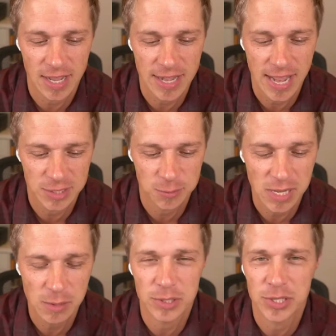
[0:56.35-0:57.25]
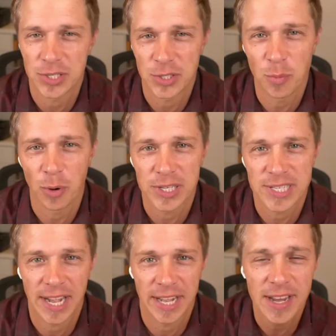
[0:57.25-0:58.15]
uh, next week, which is
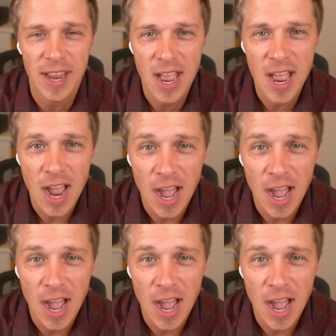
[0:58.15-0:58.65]
super exciting.